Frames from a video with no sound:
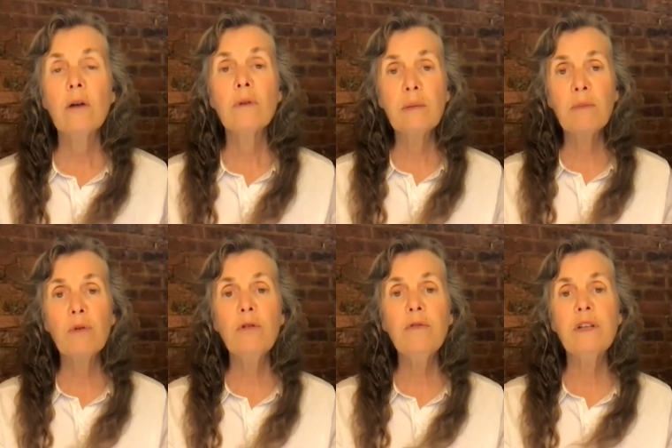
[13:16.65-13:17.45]

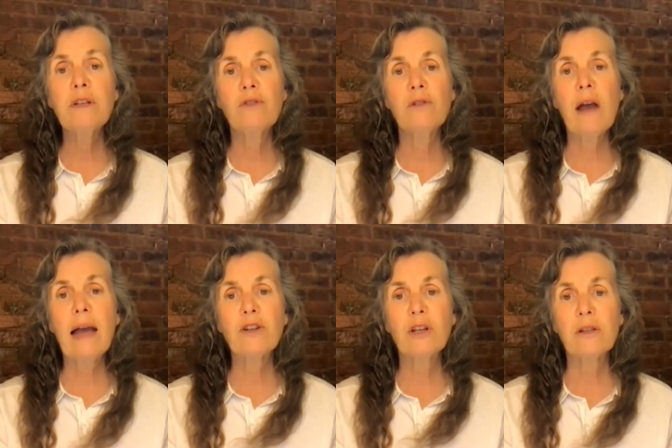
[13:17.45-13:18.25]
remove
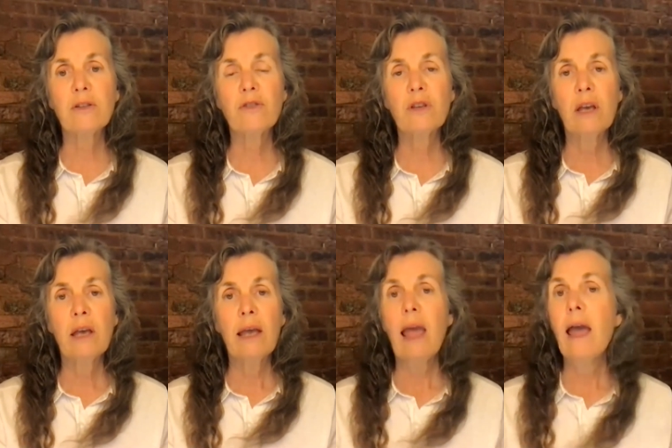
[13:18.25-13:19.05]
distractions.
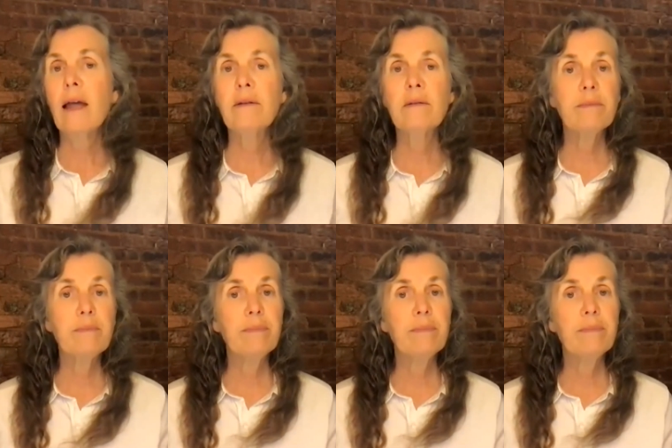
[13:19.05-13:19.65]
And